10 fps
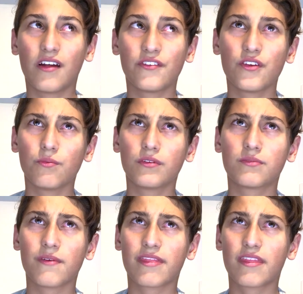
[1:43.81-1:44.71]
Newt
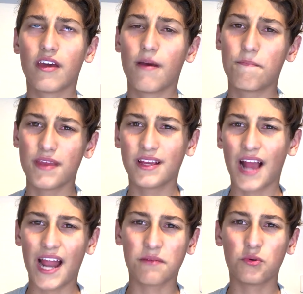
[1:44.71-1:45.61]
was with the big
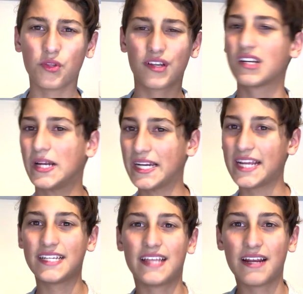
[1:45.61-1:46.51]
animal, the
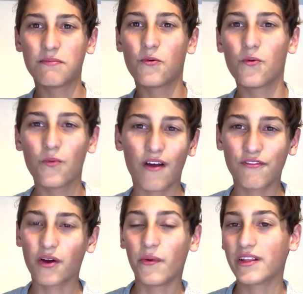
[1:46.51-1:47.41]
Chinese animal, I
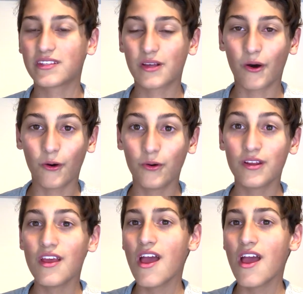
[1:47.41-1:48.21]
forgot what it's called.